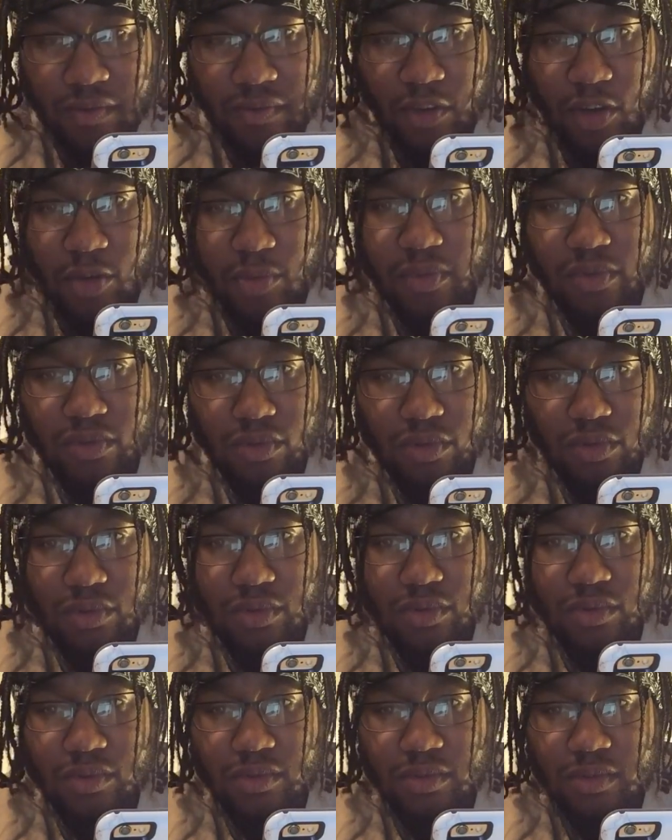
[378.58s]

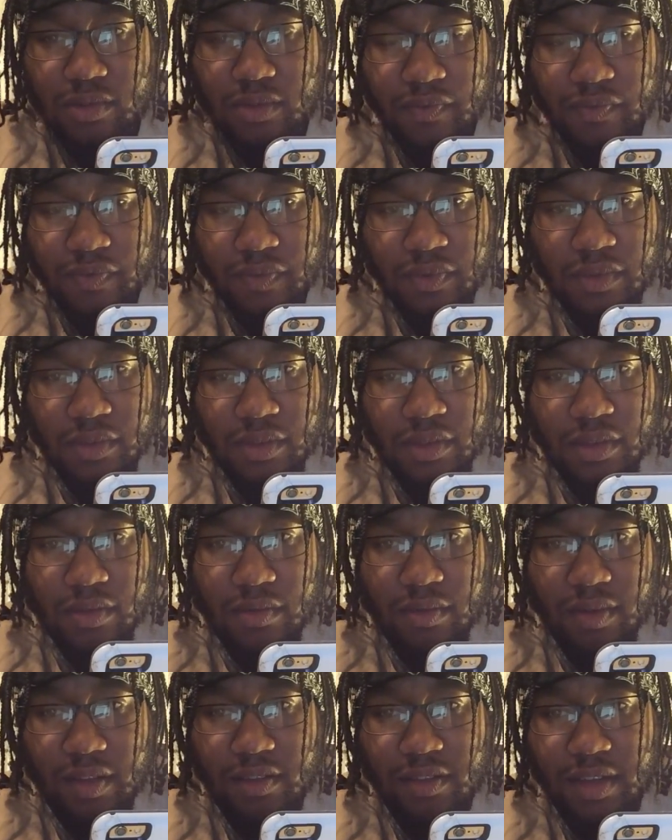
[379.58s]
pharmaceuticals,
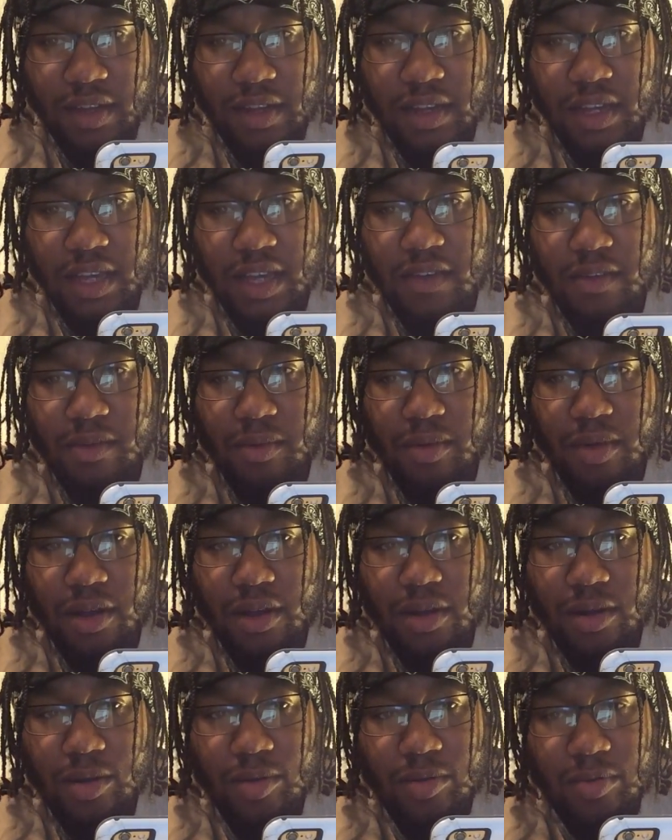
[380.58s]
instead of giving them the
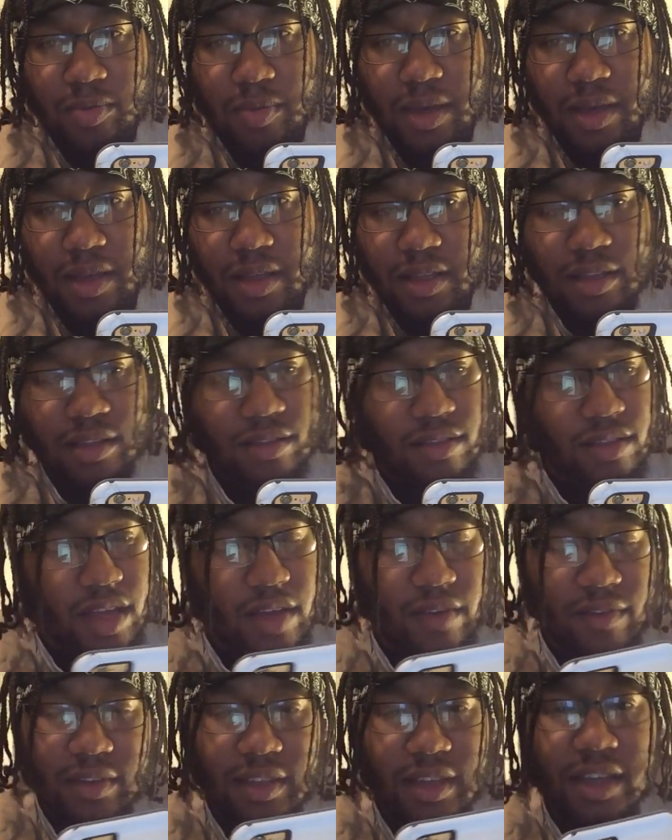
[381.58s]
herbs, man. This
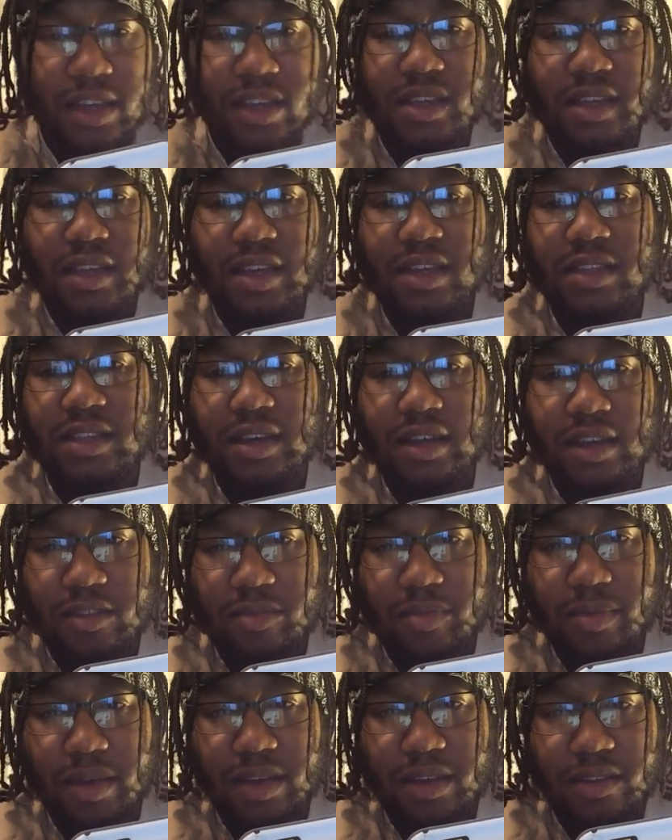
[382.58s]
everything that he
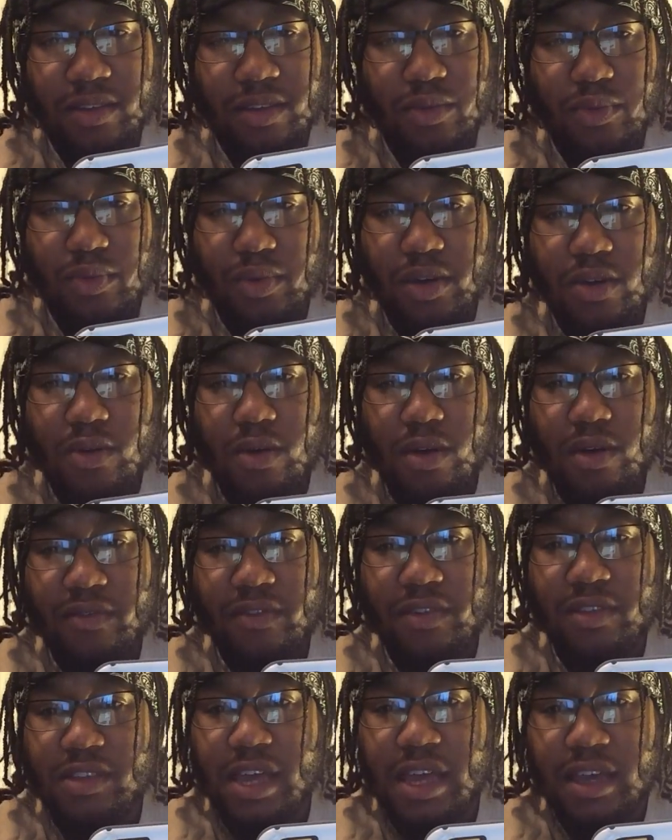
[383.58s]
does, man. You know, you can go on
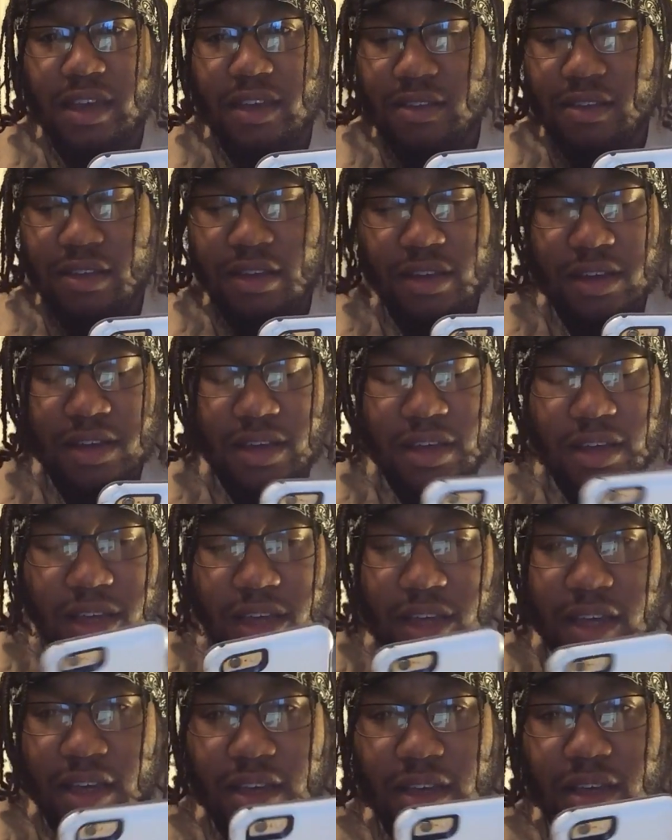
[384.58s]
for days.
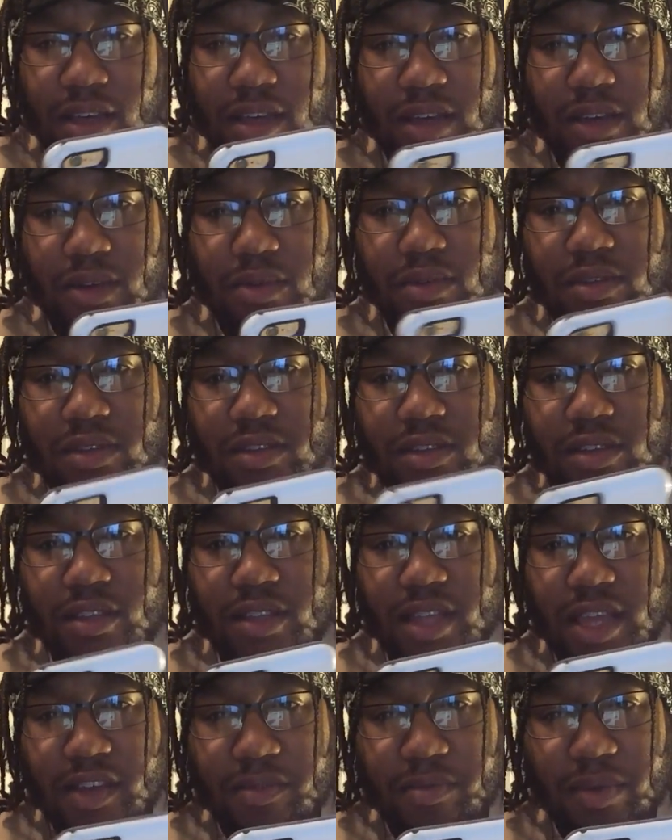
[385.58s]
It equals up to
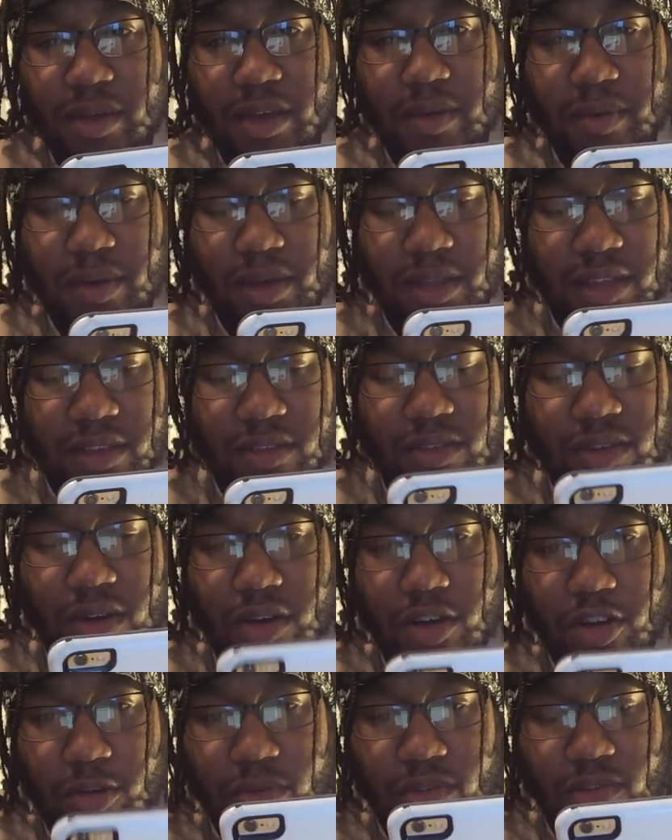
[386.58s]
death, man, because he's the
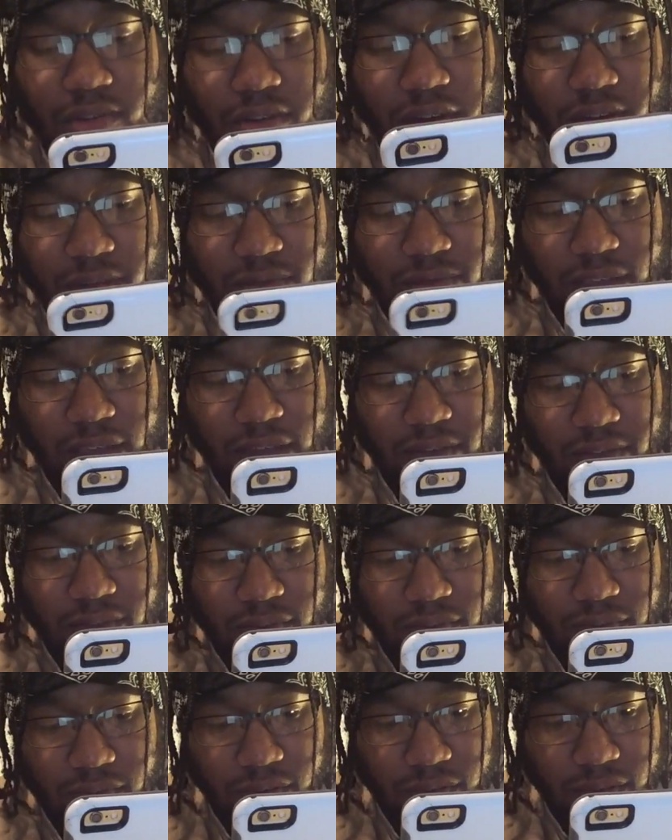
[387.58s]
harbinger of death.
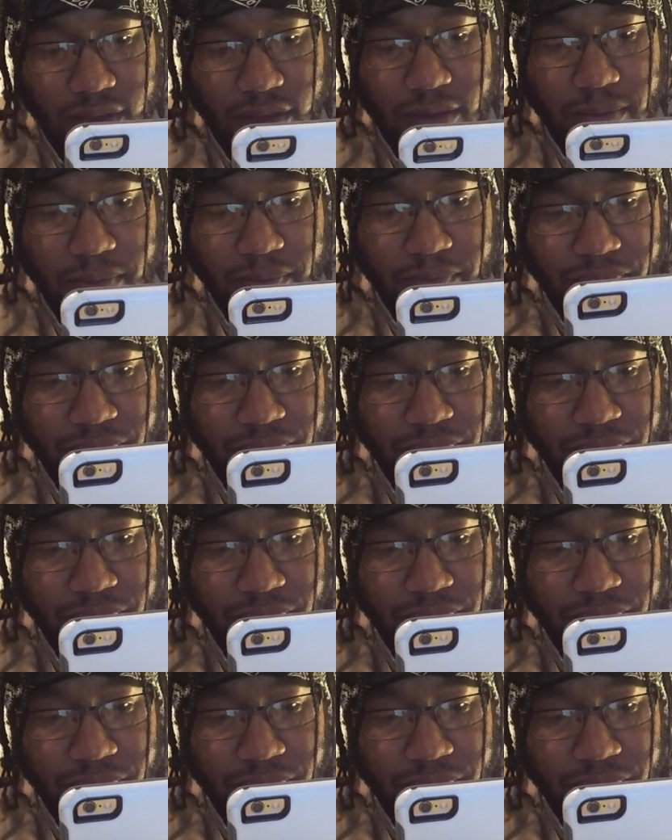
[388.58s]
Okay.